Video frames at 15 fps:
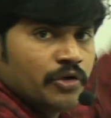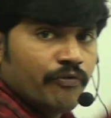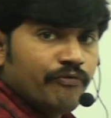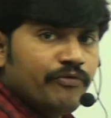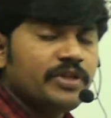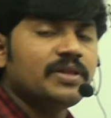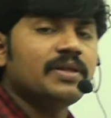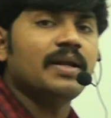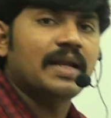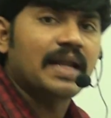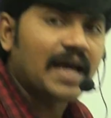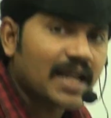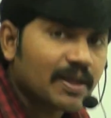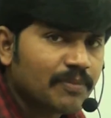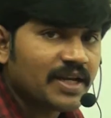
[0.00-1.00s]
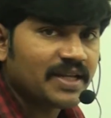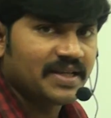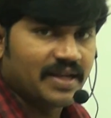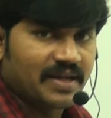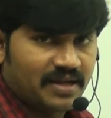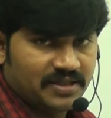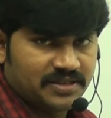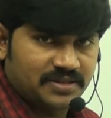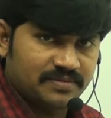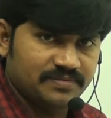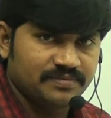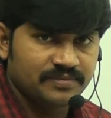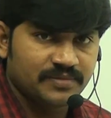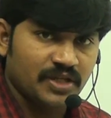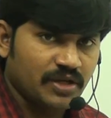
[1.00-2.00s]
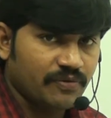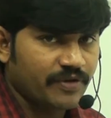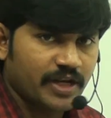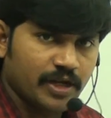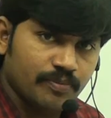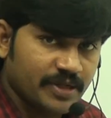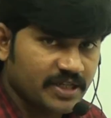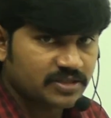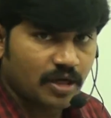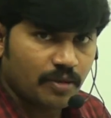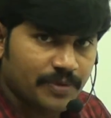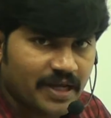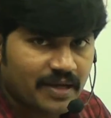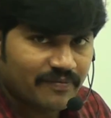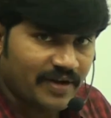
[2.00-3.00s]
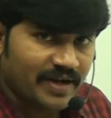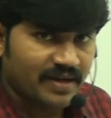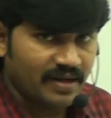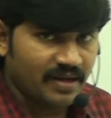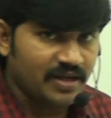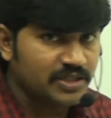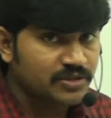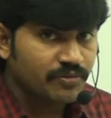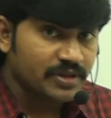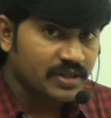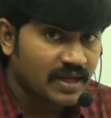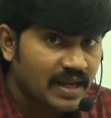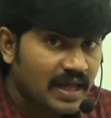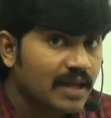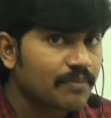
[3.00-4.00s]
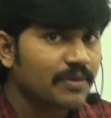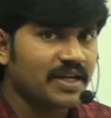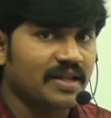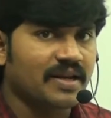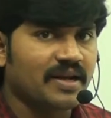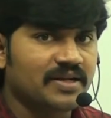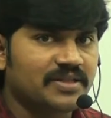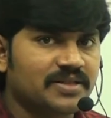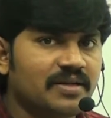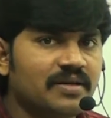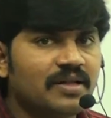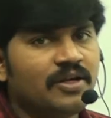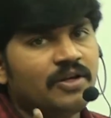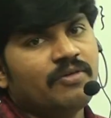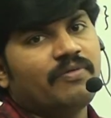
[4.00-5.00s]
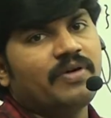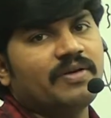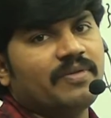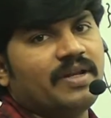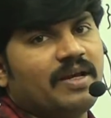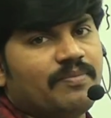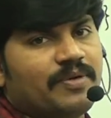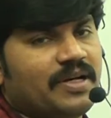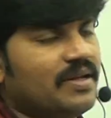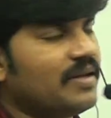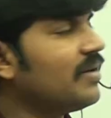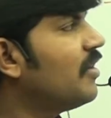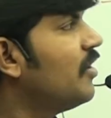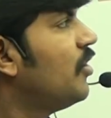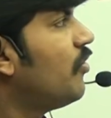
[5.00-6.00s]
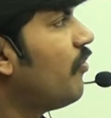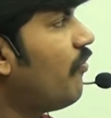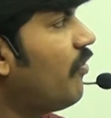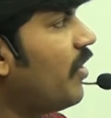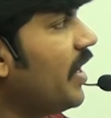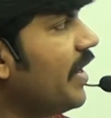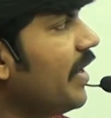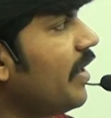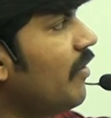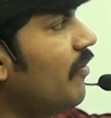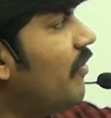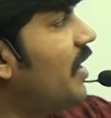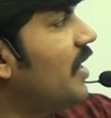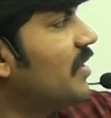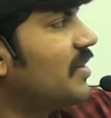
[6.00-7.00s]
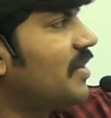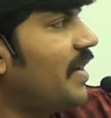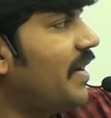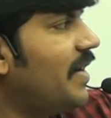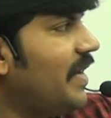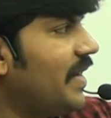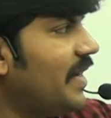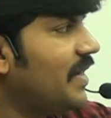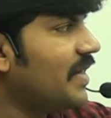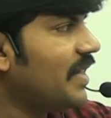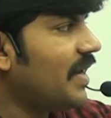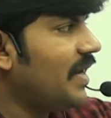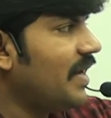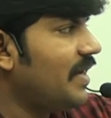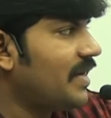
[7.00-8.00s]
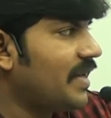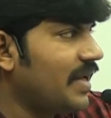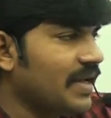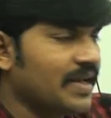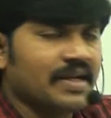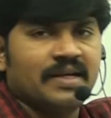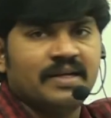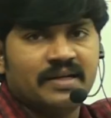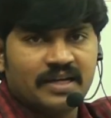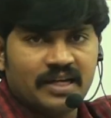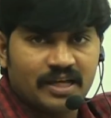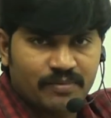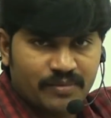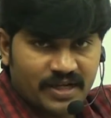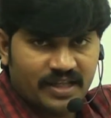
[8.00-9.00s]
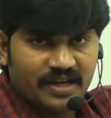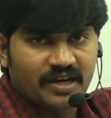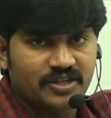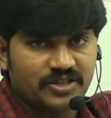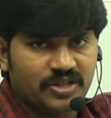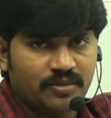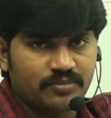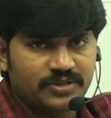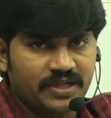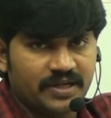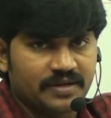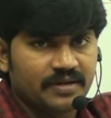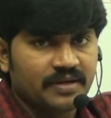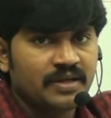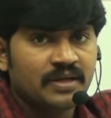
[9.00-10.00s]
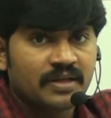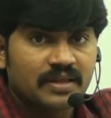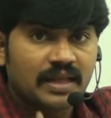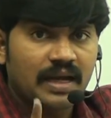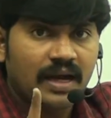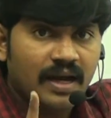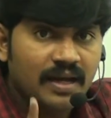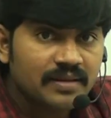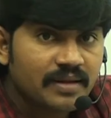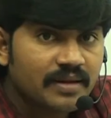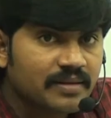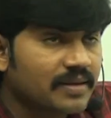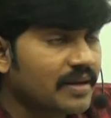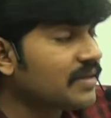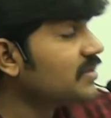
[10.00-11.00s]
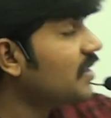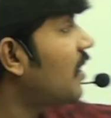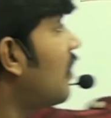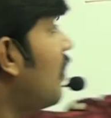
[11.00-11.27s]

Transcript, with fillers: with a normal array list, if I replace copy on write array list with a normal array list, what will happen? While one thread iterating normal array list object, the other threads are